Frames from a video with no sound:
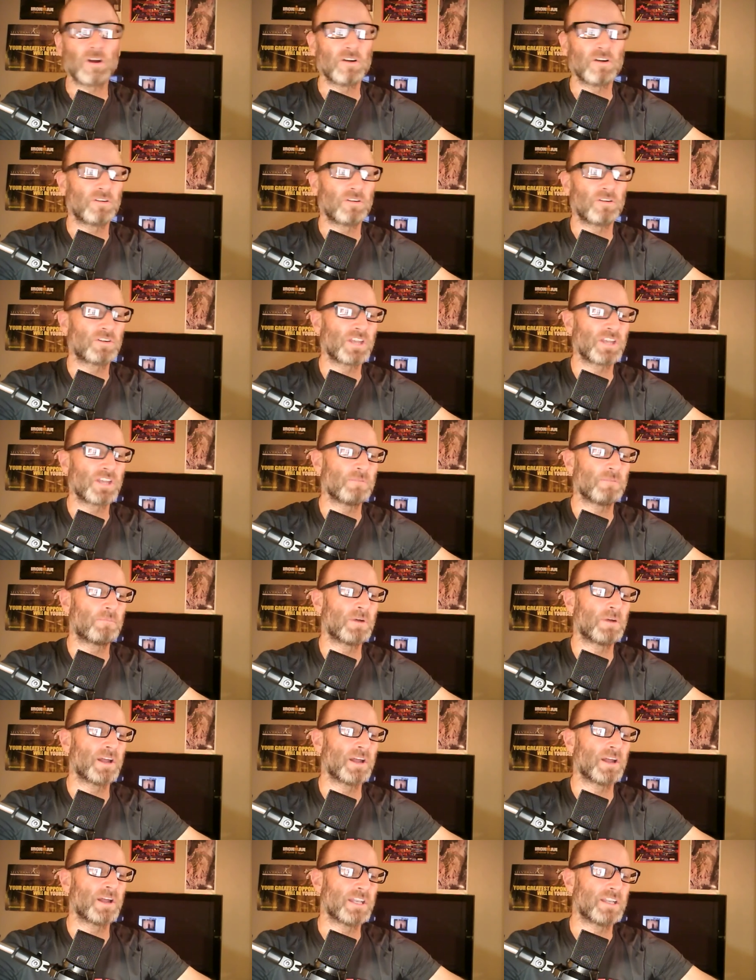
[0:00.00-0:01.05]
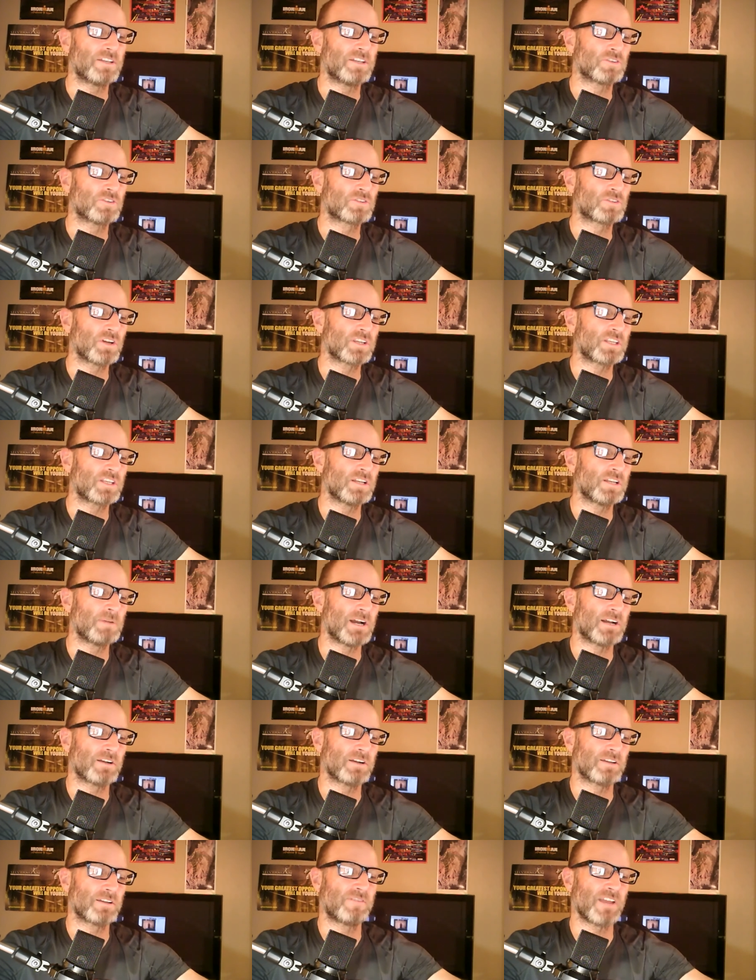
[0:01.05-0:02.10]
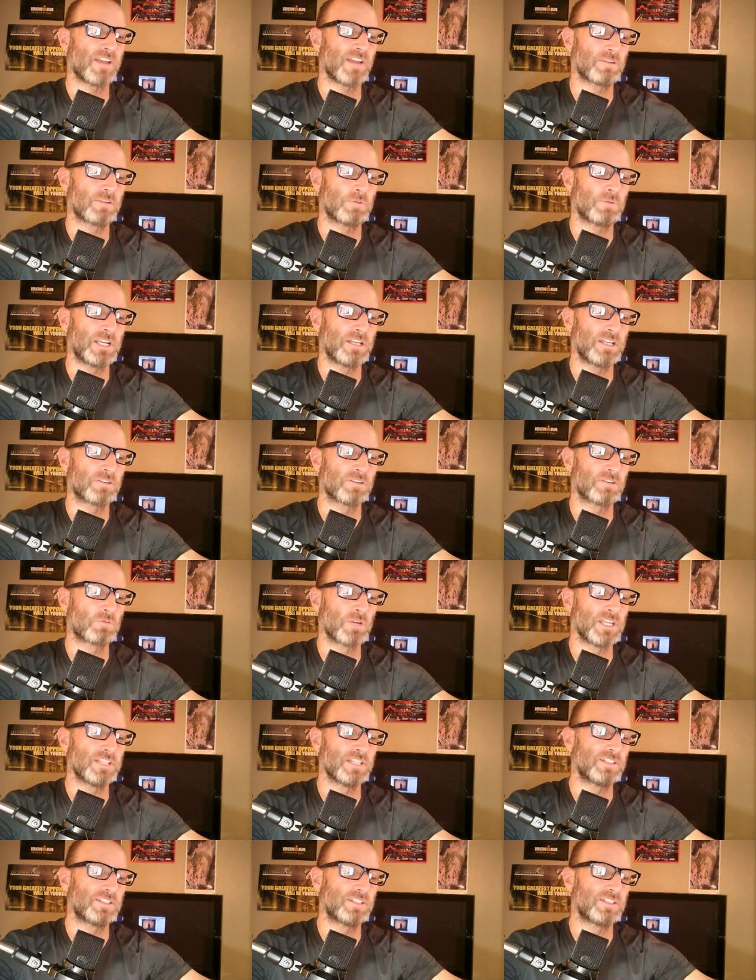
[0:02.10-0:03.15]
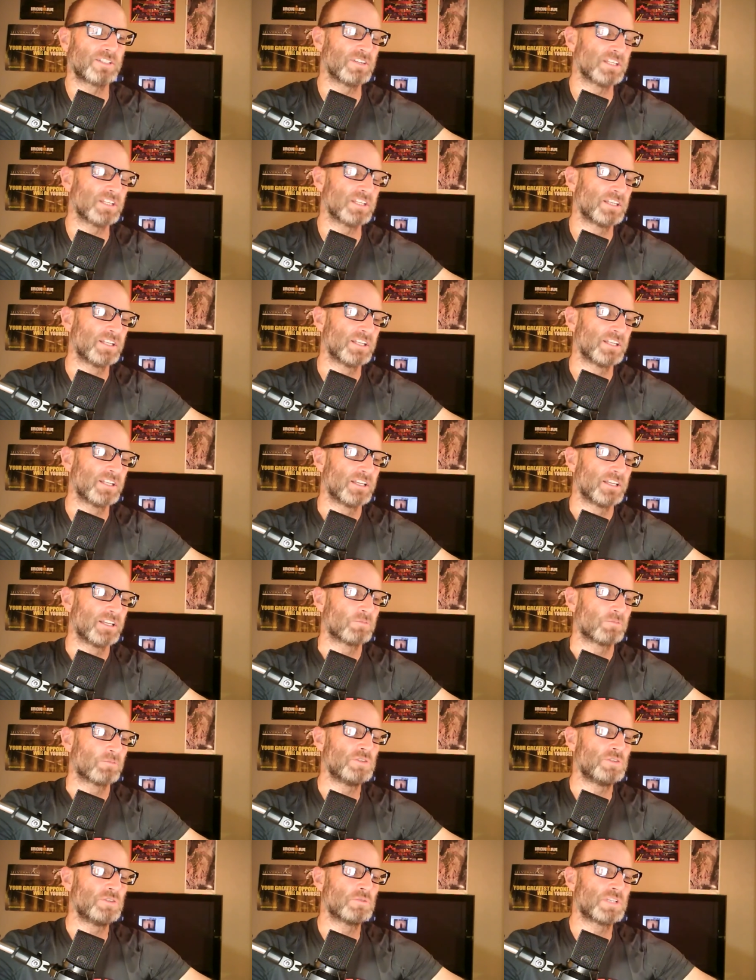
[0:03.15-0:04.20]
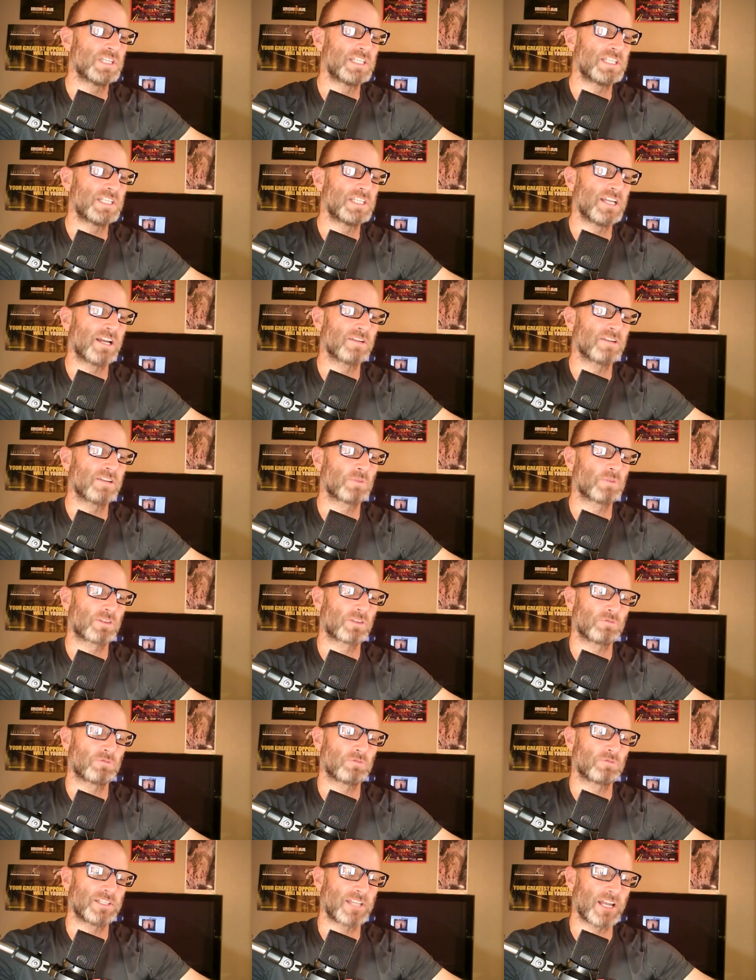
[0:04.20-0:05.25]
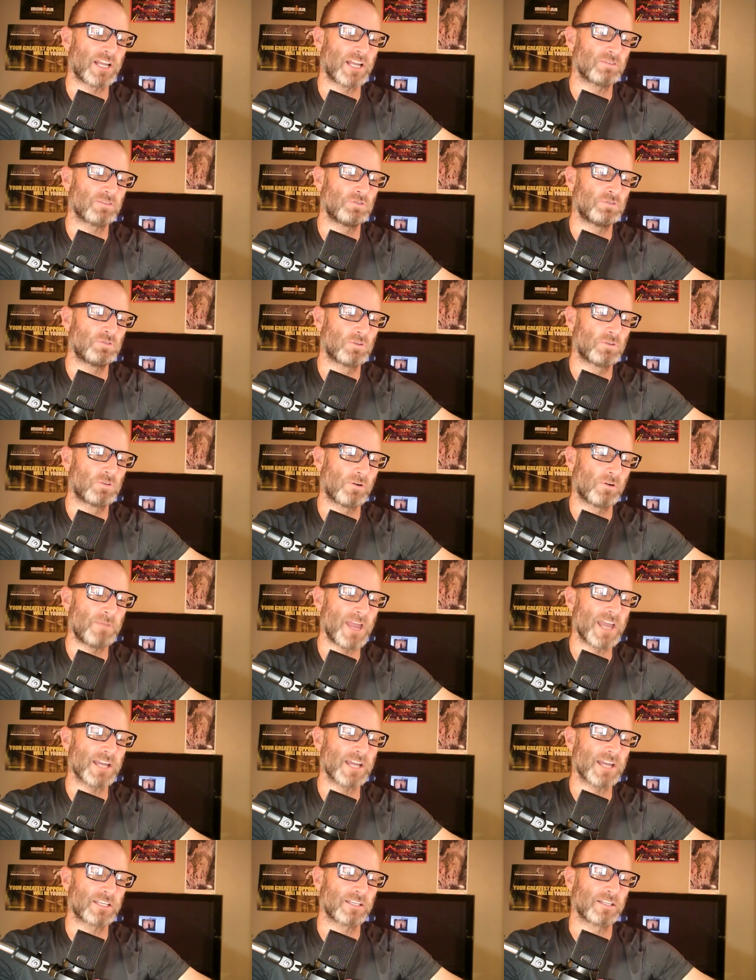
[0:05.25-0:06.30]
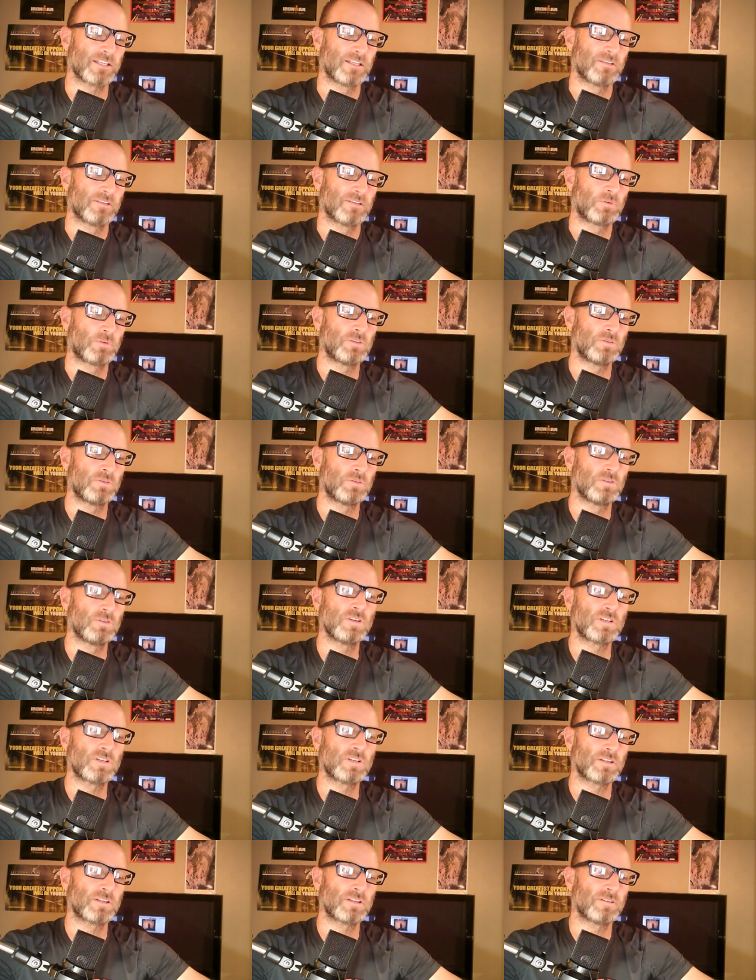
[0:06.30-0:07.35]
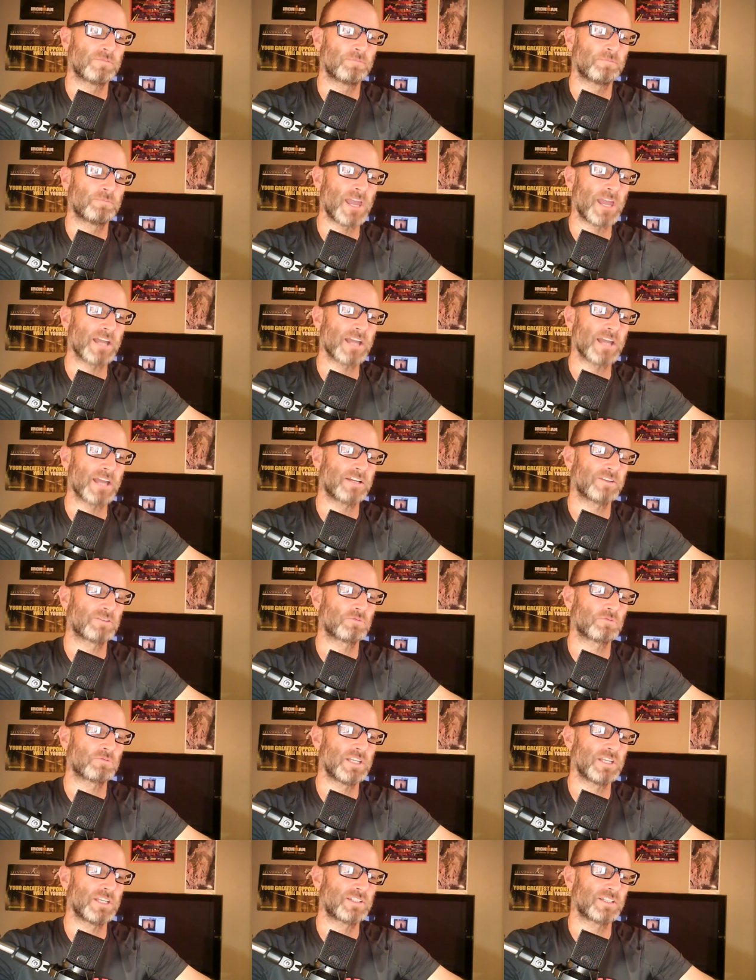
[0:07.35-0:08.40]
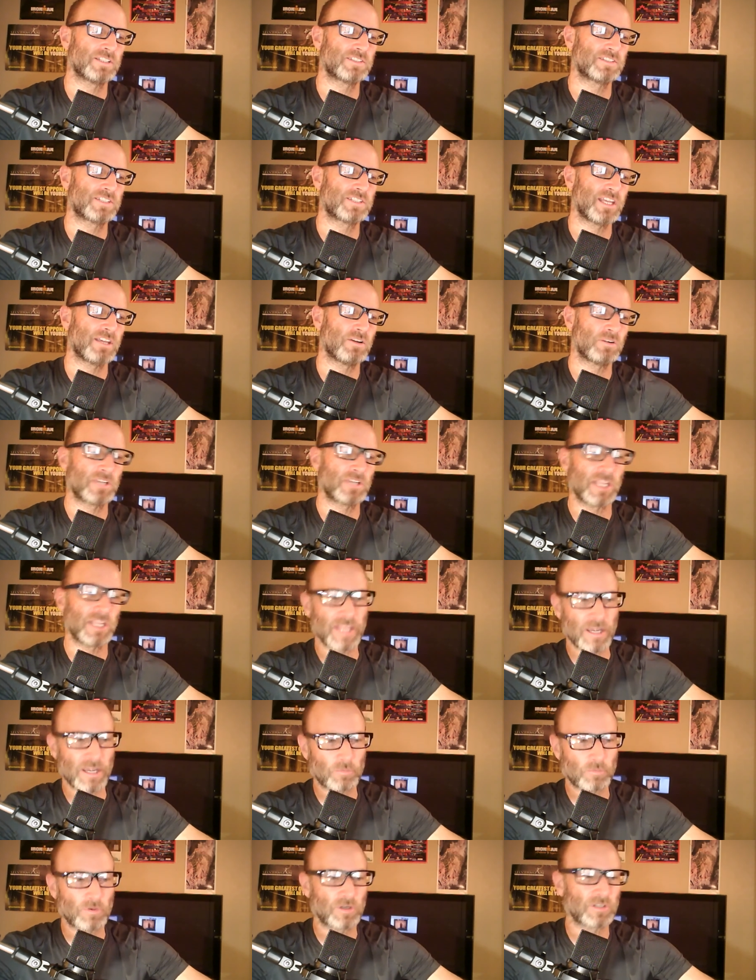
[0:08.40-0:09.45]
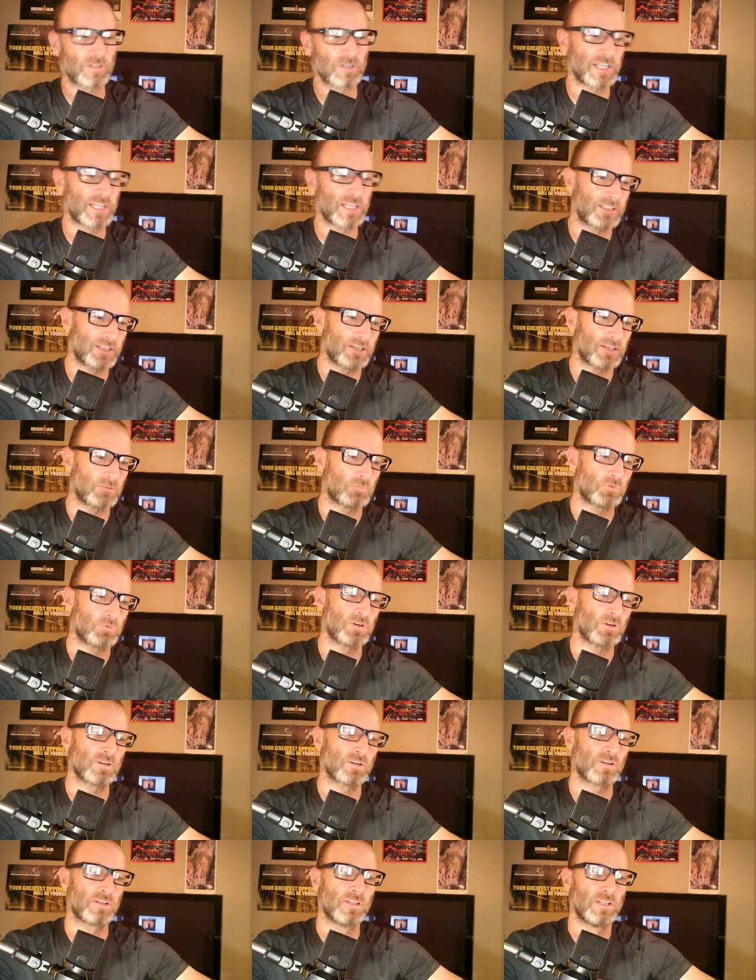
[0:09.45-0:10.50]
Okay, but you're talking about evaluating a race. Even when you get done with the race, how do you go back? What do you look back on the race and say, okay, that worked, that didn't work?